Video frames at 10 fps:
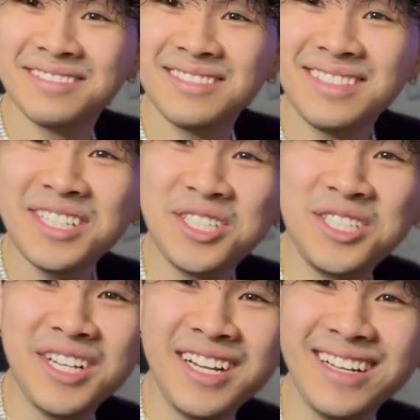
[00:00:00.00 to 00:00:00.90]
This
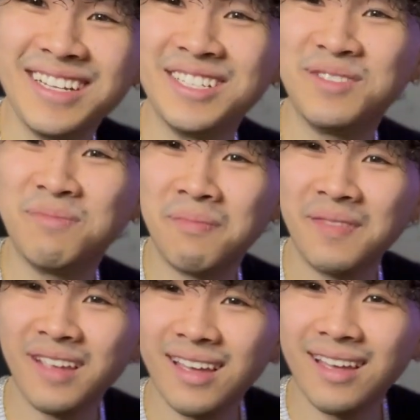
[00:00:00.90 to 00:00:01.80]
shit is...
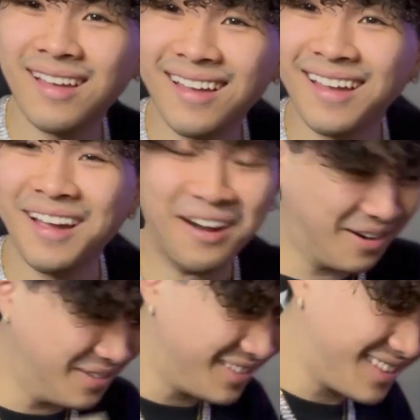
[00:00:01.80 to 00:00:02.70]
Alright,